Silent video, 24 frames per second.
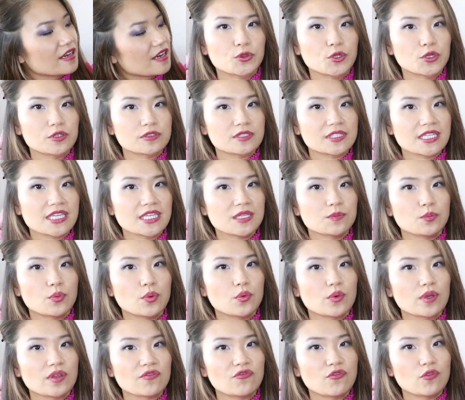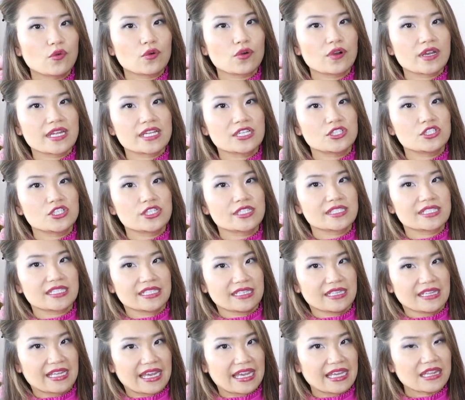13.4 inches
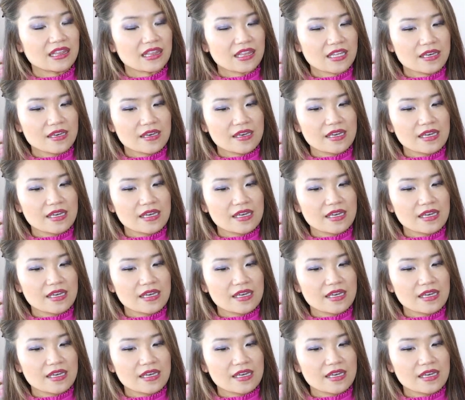in length.